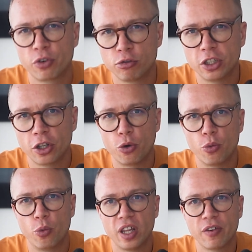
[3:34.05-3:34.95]
For real though,
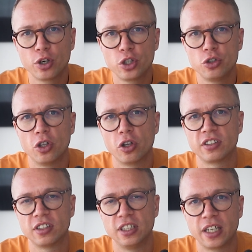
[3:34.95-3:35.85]
whenever you
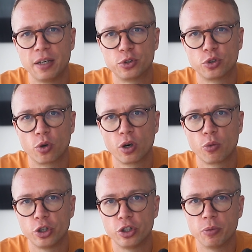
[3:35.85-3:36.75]
notice an in-game store
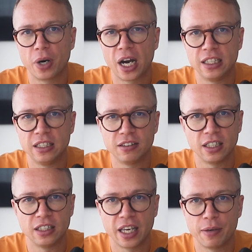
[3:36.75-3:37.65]
where you can buy these
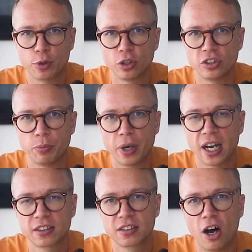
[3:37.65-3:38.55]
in-game currency
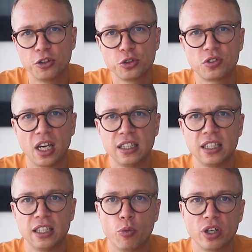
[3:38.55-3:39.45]
packs, understand
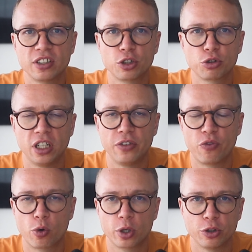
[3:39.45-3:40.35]
that it wasn't created
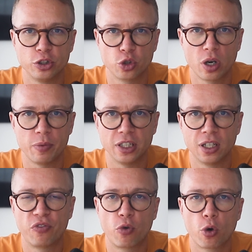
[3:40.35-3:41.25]
for your enjoyment,
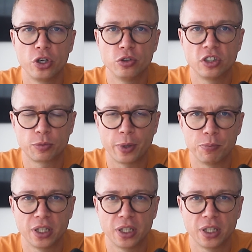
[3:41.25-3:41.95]
but for you to spend